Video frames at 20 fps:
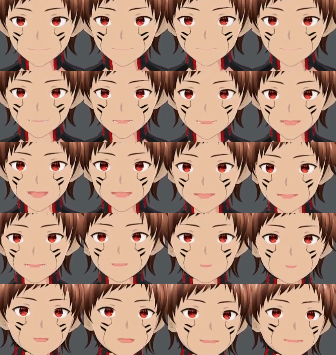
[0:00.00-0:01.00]
Black
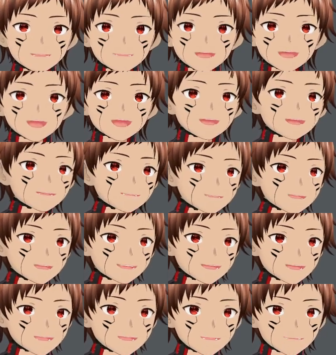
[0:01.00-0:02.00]
Templars, I
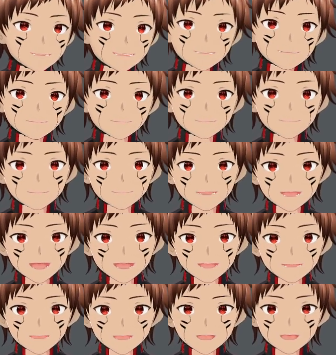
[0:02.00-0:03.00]
expected this. I
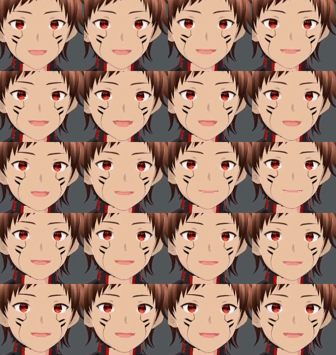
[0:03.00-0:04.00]
expected
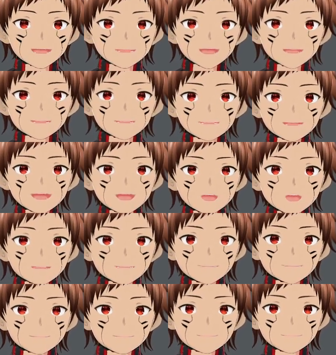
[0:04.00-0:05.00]
nothing but nerfs
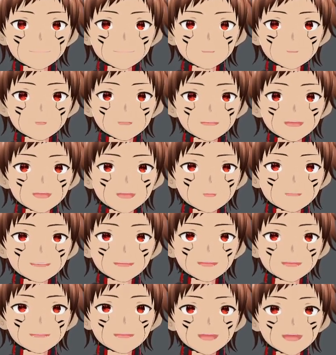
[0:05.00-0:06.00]
on the Black
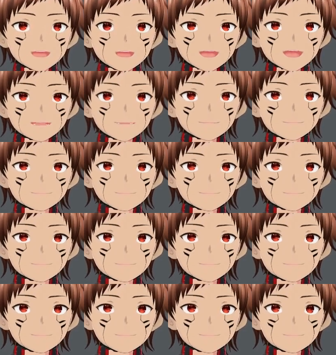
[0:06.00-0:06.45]
Templar.